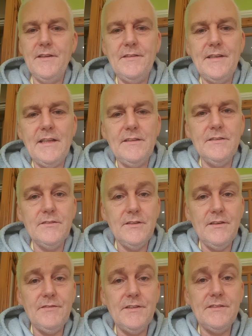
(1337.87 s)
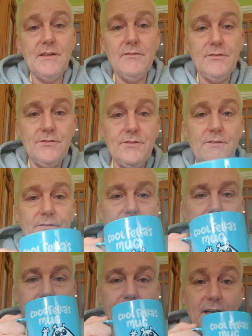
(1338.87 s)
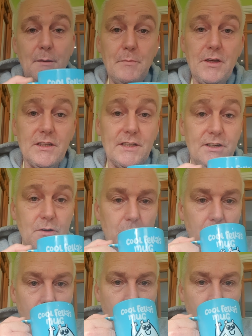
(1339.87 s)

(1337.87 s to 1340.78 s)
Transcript: sell good stuff, and Berkeley don't.